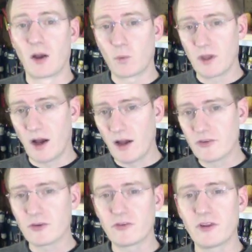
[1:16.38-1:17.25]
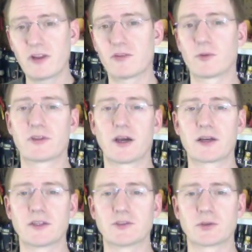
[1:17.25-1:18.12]
We also see this with
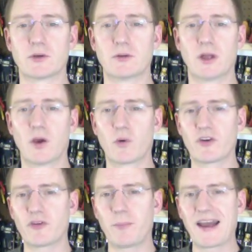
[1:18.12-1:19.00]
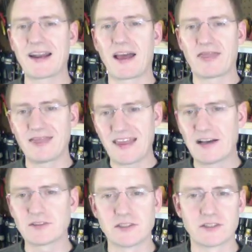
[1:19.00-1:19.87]
gun control, where despite
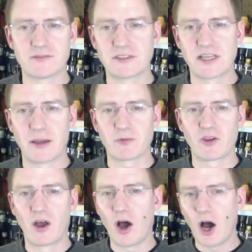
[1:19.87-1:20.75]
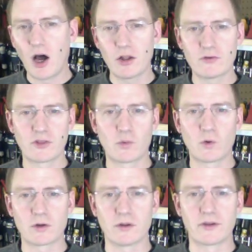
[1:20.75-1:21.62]
thousands of attempts all over the
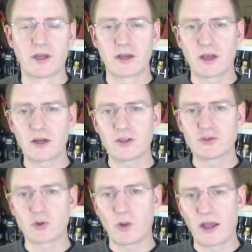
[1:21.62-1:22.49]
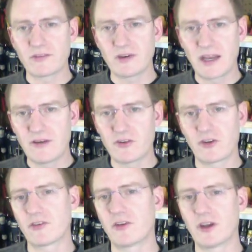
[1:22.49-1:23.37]
world, gun control has never
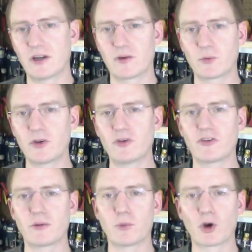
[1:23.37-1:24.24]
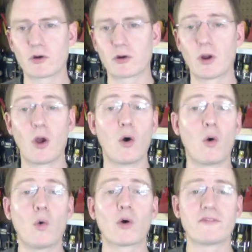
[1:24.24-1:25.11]
succeeded in reducing murder
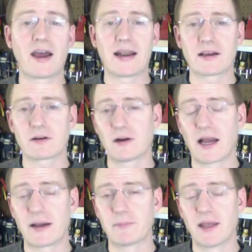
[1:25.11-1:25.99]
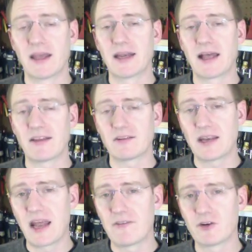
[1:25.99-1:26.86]
or violent crime. It has
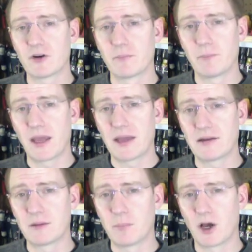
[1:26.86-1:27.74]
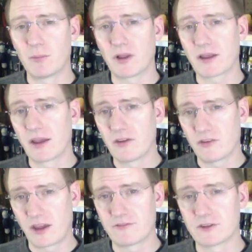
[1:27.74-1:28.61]
never made the public
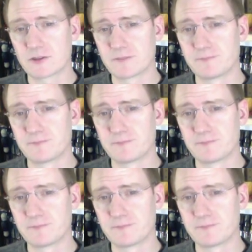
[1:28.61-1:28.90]
safer.